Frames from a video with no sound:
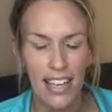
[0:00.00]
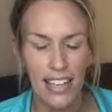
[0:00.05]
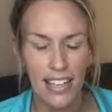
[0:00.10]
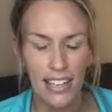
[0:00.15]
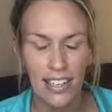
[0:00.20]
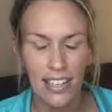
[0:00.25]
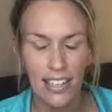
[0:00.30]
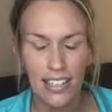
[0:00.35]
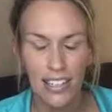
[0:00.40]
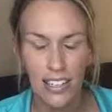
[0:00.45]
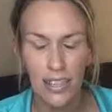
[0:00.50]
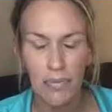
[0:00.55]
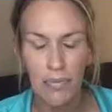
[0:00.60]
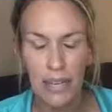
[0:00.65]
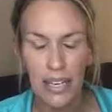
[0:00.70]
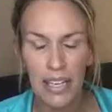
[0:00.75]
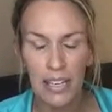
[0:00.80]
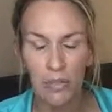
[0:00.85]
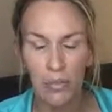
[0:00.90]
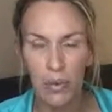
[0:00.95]
And it's gonna
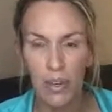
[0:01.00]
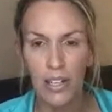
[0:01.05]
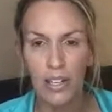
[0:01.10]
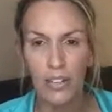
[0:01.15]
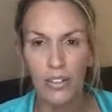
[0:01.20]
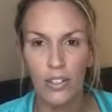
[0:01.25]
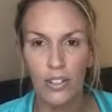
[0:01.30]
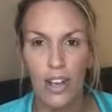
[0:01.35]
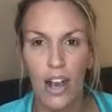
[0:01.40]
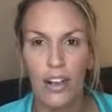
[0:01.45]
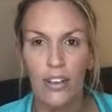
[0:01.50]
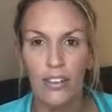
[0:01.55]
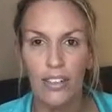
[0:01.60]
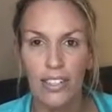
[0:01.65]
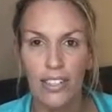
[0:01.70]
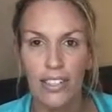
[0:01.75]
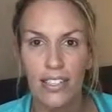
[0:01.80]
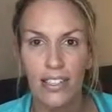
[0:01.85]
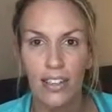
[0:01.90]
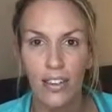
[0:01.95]
be in one of your
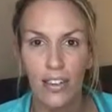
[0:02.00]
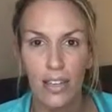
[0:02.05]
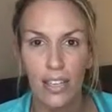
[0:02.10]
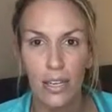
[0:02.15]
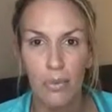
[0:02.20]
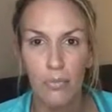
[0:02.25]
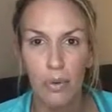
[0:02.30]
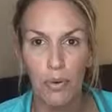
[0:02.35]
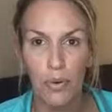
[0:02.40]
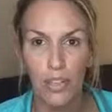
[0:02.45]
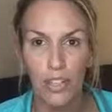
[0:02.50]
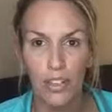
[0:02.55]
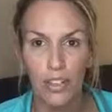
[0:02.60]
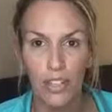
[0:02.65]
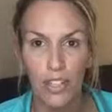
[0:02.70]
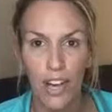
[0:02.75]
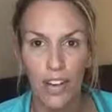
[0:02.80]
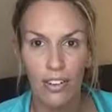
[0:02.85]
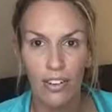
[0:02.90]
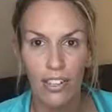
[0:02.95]
chakras. It'll end up in one of your
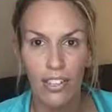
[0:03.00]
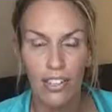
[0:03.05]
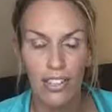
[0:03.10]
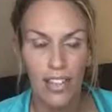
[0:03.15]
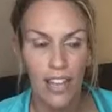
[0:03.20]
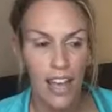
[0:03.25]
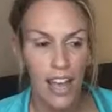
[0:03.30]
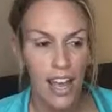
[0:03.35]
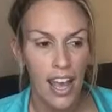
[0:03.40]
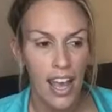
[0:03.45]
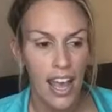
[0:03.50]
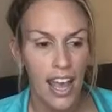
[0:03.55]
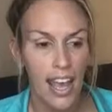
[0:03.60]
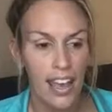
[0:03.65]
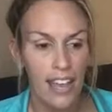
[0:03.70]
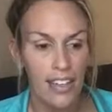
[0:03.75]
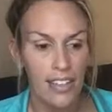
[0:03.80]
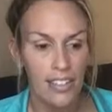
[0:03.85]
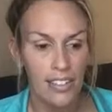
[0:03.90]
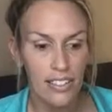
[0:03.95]
chakras.
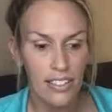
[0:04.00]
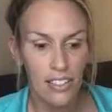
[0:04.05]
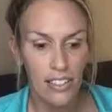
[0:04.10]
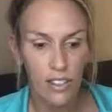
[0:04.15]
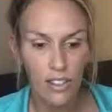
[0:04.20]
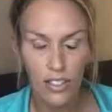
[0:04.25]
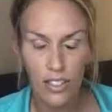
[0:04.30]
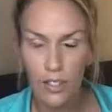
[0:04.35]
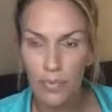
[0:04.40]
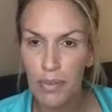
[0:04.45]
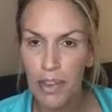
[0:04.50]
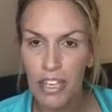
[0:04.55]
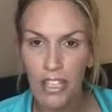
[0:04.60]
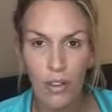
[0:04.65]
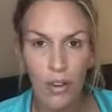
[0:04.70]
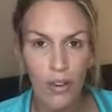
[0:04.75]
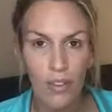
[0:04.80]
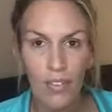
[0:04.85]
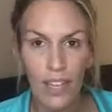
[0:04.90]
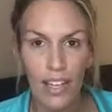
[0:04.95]
And, you know, just make
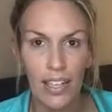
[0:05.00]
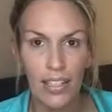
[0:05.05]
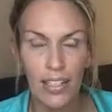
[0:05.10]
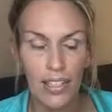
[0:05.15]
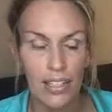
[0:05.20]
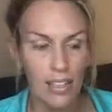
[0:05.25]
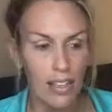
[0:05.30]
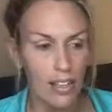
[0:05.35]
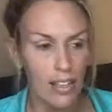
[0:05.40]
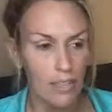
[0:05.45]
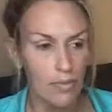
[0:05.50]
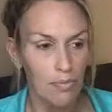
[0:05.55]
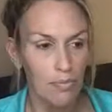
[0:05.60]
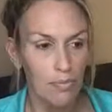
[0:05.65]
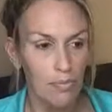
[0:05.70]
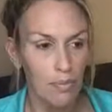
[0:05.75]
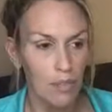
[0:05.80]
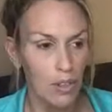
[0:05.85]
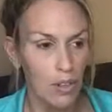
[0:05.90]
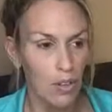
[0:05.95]
note of it.
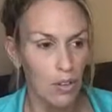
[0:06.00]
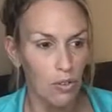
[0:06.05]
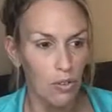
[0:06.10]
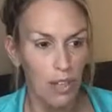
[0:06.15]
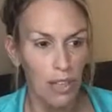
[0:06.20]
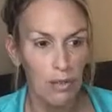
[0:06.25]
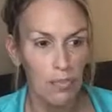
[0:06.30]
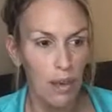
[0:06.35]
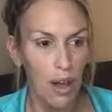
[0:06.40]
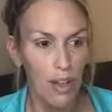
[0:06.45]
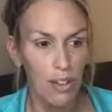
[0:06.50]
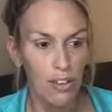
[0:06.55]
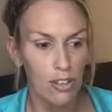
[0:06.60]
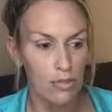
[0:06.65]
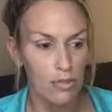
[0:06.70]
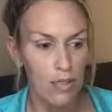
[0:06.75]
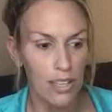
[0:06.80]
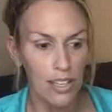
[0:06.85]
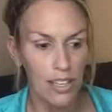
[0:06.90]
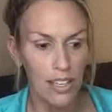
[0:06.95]
You know, it really
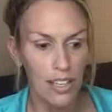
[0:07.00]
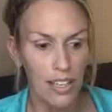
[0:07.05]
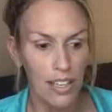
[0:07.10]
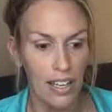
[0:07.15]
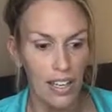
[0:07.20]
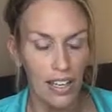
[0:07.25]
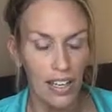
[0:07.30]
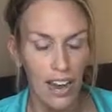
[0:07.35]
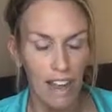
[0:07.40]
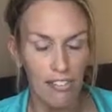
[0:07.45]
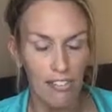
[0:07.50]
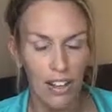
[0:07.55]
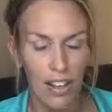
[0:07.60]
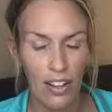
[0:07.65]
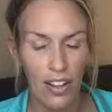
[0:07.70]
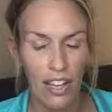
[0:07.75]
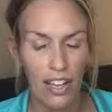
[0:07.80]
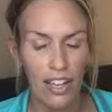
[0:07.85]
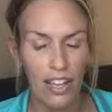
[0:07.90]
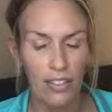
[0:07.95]
bothered me, and I
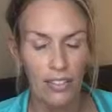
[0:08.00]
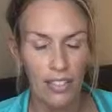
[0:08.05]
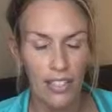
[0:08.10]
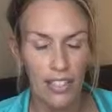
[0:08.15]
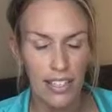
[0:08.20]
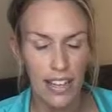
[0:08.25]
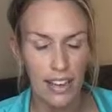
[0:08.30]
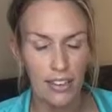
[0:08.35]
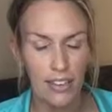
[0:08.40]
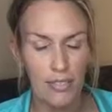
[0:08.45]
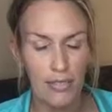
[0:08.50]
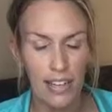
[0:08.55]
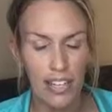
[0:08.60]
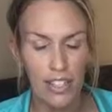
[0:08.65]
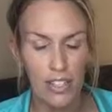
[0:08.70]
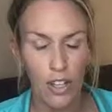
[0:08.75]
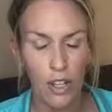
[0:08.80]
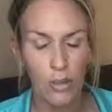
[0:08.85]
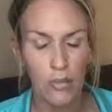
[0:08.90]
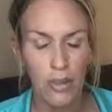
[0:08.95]
felt like it was down in my
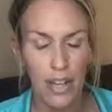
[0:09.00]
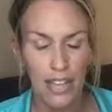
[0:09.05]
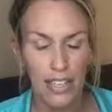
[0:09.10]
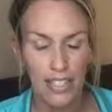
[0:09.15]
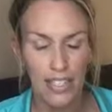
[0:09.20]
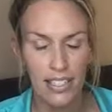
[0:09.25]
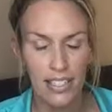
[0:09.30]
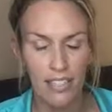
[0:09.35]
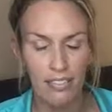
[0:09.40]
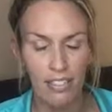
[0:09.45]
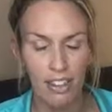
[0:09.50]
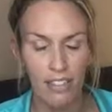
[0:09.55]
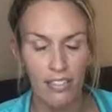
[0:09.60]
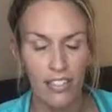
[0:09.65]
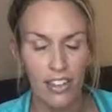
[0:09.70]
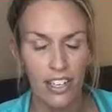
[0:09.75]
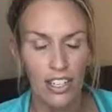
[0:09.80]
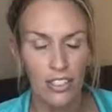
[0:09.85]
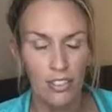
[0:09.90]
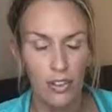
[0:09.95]
solar plexus. I
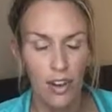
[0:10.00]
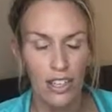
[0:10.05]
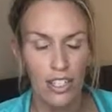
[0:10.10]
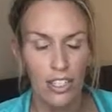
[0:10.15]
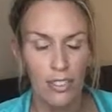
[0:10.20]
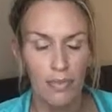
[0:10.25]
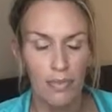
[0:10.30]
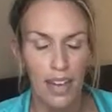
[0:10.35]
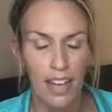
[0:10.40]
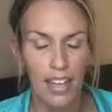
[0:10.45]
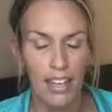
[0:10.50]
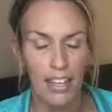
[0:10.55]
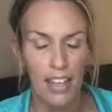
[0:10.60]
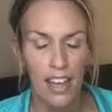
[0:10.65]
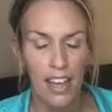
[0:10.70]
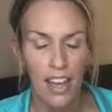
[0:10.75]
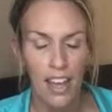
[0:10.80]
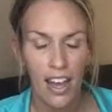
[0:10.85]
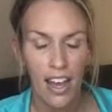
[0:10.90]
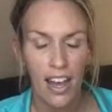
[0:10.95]
felt very drawn to my
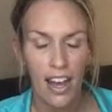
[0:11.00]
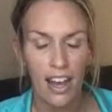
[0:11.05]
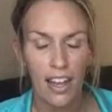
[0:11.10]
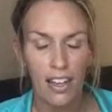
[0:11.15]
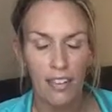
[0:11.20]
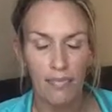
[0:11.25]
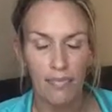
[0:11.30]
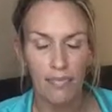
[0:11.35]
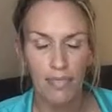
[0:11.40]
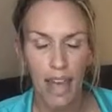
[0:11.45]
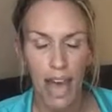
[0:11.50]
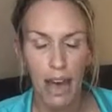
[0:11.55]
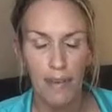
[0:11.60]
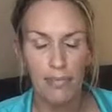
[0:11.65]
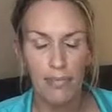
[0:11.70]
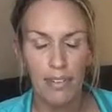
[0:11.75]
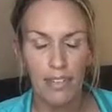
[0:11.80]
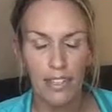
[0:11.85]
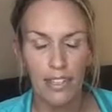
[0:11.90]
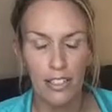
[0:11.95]

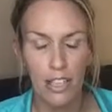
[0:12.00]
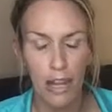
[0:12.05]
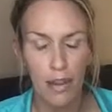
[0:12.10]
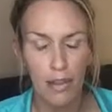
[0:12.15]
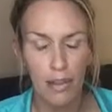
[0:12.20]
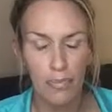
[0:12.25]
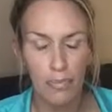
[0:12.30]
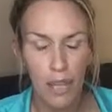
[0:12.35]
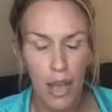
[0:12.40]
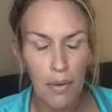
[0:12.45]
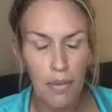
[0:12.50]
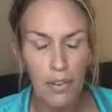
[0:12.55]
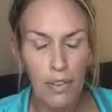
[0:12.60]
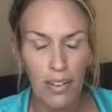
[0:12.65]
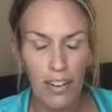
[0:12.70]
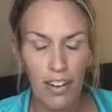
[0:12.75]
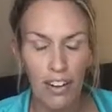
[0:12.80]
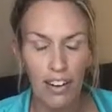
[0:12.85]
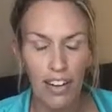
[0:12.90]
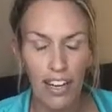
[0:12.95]

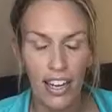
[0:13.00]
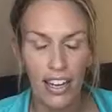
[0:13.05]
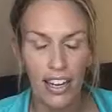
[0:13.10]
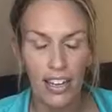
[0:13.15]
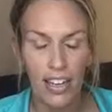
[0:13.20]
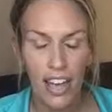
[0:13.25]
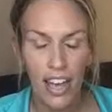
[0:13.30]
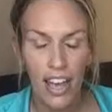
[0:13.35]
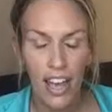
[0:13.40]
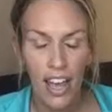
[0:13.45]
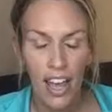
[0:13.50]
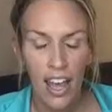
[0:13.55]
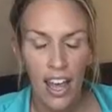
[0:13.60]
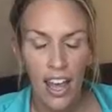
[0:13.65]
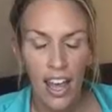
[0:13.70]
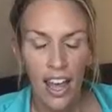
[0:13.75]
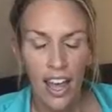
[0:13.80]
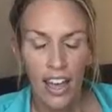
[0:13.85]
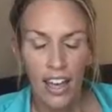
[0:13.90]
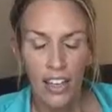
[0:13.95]
abdominal area.
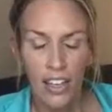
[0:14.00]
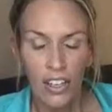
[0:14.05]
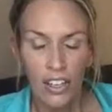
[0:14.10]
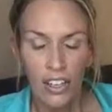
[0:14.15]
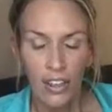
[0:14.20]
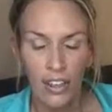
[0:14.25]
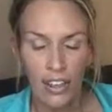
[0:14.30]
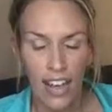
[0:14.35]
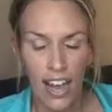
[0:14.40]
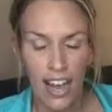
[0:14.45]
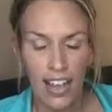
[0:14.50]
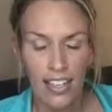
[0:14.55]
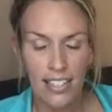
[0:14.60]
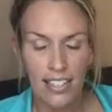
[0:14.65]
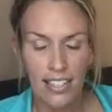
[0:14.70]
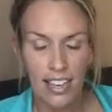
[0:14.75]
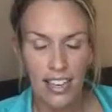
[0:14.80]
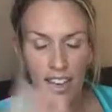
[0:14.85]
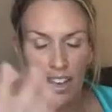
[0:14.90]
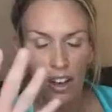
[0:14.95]
You can
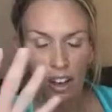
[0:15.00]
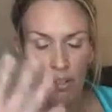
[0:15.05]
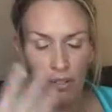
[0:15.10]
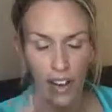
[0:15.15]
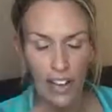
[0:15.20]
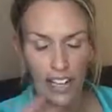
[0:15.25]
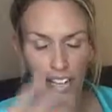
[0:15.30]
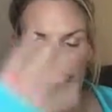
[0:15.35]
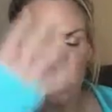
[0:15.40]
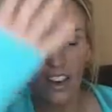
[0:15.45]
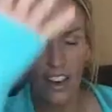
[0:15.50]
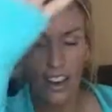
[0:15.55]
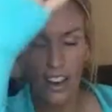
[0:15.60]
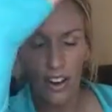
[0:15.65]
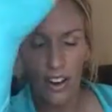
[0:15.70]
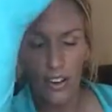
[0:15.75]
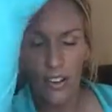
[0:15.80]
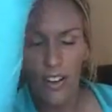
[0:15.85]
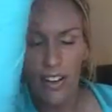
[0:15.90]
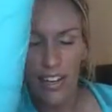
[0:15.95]
ask Reiki
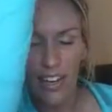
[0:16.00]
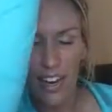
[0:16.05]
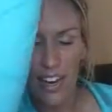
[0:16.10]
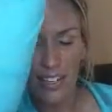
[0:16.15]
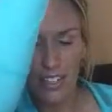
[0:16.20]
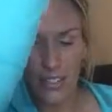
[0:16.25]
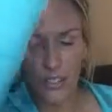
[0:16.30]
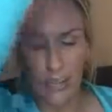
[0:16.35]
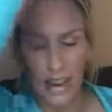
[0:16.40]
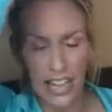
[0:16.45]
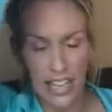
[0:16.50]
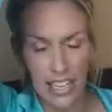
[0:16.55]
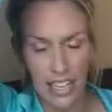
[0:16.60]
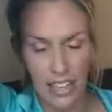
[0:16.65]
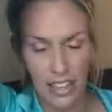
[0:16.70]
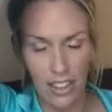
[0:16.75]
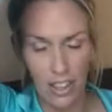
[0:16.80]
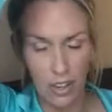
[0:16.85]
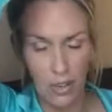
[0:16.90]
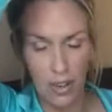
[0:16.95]
Go and ask
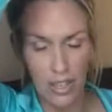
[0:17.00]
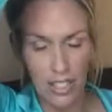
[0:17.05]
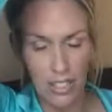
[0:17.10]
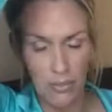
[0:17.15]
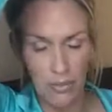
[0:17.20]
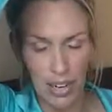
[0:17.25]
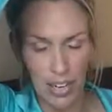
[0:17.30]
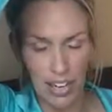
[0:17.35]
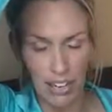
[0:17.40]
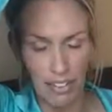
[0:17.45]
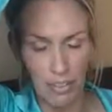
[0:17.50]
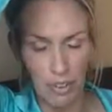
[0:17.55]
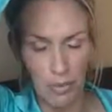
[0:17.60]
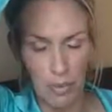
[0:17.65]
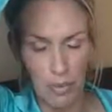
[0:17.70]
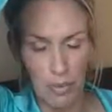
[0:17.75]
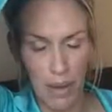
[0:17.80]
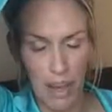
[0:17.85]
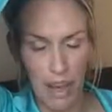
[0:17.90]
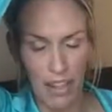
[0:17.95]
Reiki, the quantum Reiki
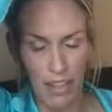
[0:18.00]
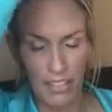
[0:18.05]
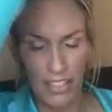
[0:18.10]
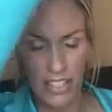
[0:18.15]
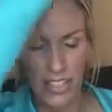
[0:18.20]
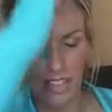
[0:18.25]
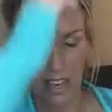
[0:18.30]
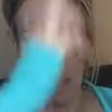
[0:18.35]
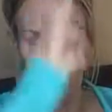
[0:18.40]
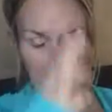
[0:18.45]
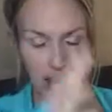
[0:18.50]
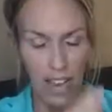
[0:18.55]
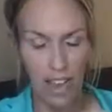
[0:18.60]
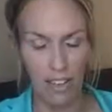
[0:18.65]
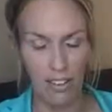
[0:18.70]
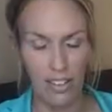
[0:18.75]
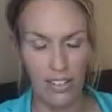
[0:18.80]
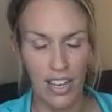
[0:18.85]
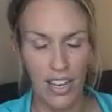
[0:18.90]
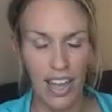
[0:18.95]
from above, to come
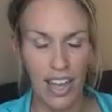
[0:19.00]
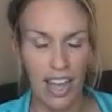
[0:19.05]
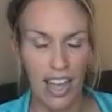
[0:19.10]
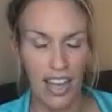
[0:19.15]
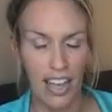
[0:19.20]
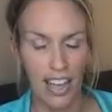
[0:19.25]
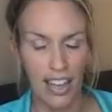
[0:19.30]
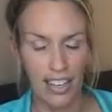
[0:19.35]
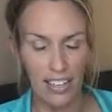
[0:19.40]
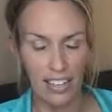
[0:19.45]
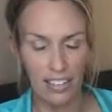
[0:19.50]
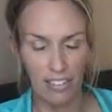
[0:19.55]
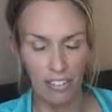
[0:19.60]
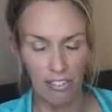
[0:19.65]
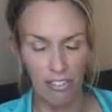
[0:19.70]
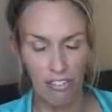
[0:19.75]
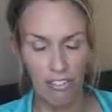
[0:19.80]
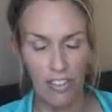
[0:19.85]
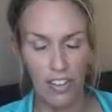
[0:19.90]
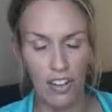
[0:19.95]
down and
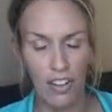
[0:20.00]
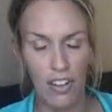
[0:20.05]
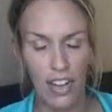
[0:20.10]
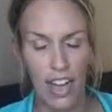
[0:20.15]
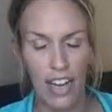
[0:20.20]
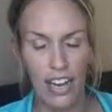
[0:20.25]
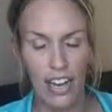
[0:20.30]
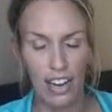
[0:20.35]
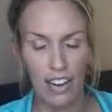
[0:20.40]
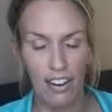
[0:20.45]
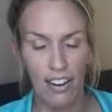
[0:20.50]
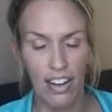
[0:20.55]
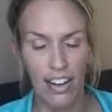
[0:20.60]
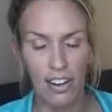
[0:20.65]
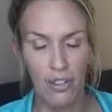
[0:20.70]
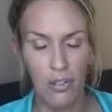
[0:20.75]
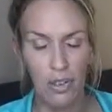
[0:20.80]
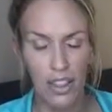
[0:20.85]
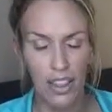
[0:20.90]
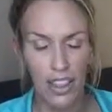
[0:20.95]
fill that
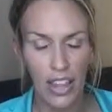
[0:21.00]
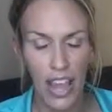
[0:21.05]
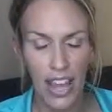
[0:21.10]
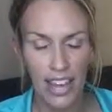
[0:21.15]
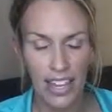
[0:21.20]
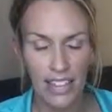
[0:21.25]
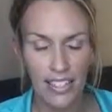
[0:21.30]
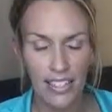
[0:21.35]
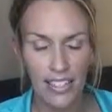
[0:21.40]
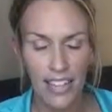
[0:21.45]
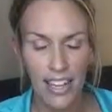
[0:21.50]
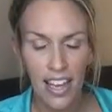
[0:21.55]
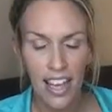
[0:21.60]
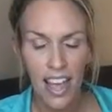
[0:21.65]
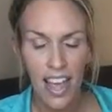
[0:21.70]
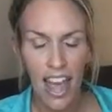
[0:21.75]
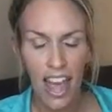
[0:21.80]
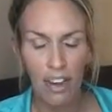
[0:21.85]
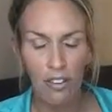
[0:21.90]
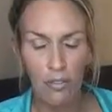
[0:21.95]
area with light
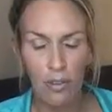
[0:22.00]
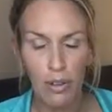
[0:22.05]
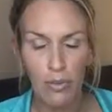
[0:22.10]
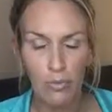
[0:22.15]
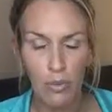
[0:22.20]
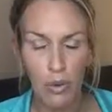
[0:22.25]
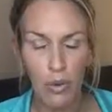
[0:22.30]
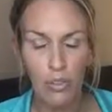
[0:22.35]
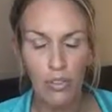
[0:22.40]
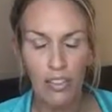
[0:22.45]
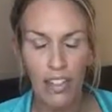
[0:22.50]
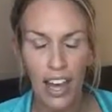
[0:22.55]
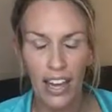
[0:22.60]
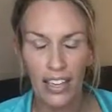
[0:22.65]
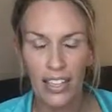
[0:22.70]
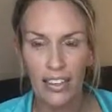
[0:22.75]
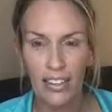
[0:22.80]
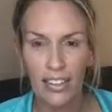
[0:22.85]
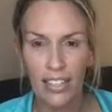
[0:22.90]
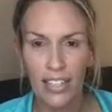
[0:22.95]
and remove
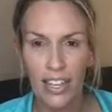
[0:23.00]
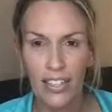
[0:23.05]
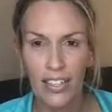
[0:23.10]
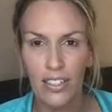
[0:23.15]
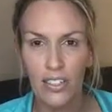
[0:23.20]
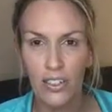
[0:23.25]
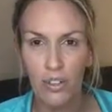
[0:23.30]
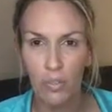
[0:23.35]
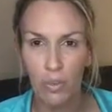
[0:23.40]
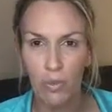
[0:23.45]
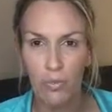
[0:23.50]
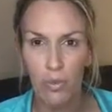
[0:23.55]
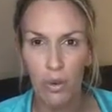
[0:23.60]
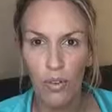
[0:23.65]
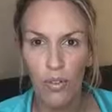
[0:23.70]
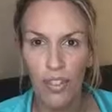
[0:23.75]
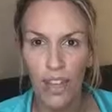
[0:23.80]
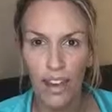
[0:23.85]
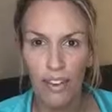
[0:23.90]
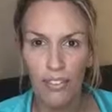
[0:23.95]
that irritation or
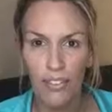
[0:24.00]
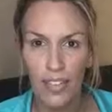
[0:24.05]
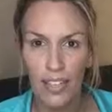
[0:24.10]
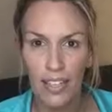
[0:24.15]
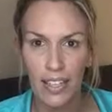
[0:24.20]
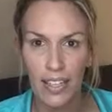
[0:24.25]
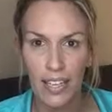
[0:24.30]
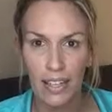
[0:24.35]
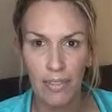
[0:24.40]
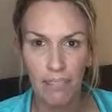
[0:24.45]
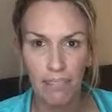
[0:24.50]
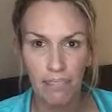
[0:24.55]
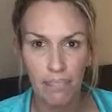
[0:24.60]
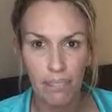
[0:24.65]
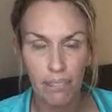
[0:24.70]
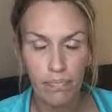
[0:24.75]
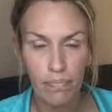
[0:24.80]
remove that feeling.